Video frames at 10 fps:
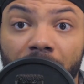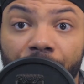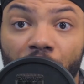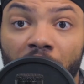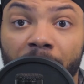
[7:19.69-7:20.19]

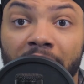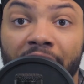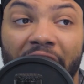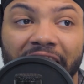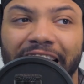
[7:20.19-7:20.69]
You know what I
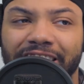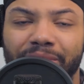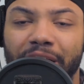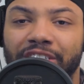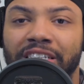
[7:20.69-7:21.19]
mean? And not to
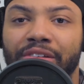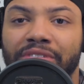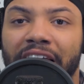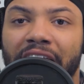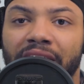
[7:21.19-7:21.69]
mention, there was
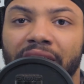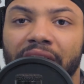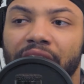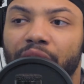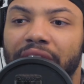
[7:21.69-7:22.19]
a lot
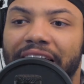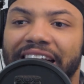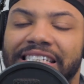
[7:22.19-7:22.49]
of